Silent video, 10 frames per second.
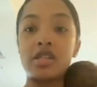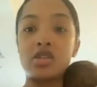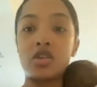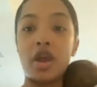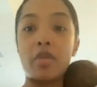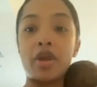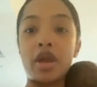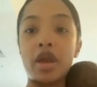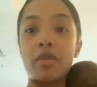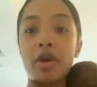Instagram
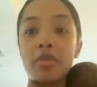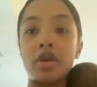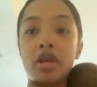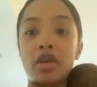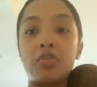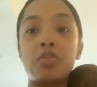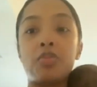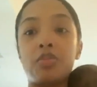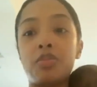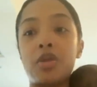name. I'm going to
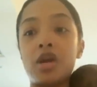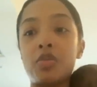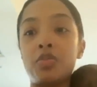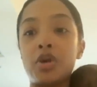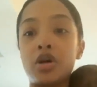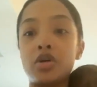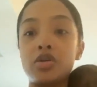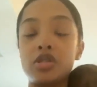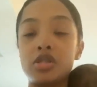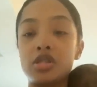make a
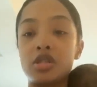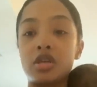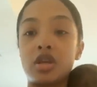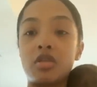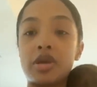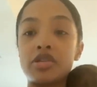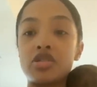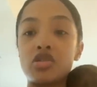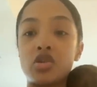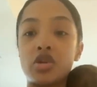post in my
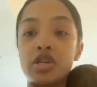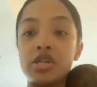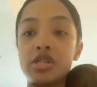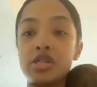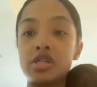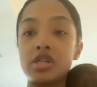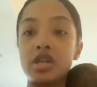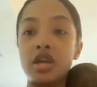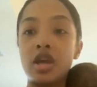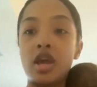stories
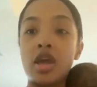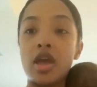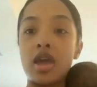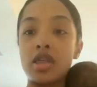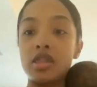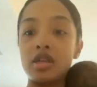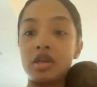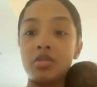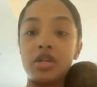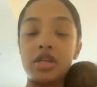and then
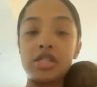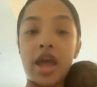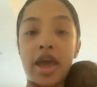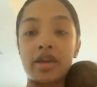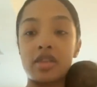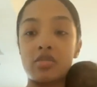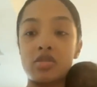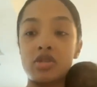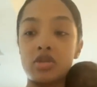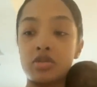I'm going to tag them
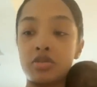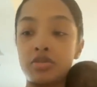too.